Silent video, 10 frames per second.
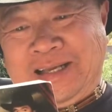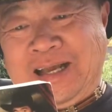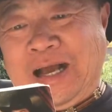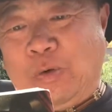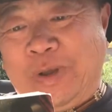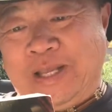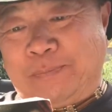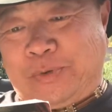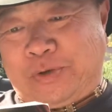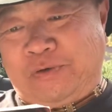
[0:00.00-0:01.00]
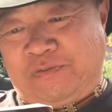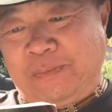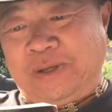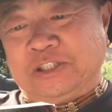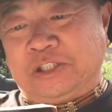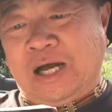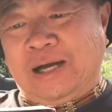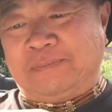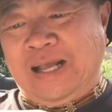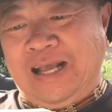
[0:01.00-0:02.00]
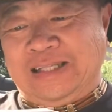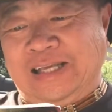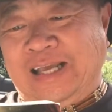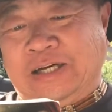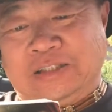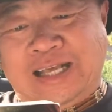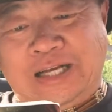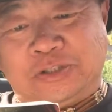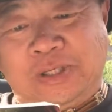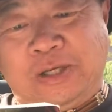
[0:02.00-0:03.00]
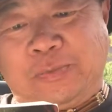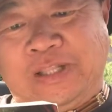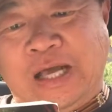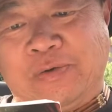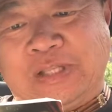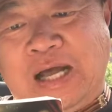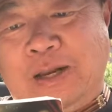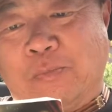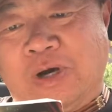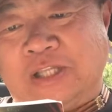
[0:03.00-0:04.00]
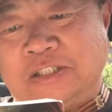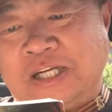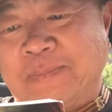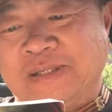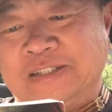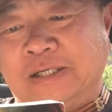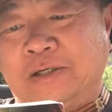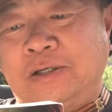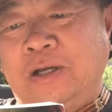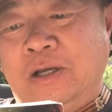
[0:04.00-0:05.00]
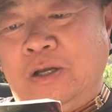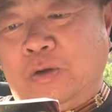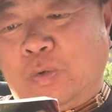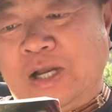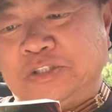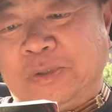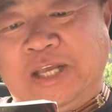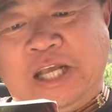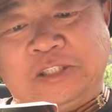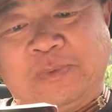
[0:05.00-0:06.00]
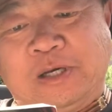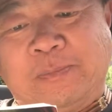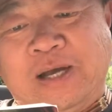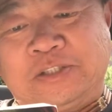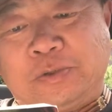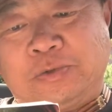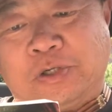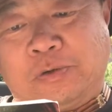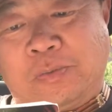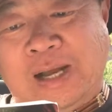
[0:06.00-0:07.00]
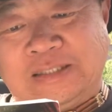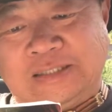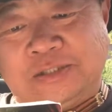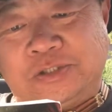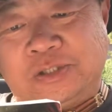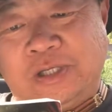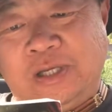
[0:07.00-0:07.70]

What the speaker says: A weekend burger flipping job at the internationally renowned Ala Moana shopping center gradually expanded my social horizons.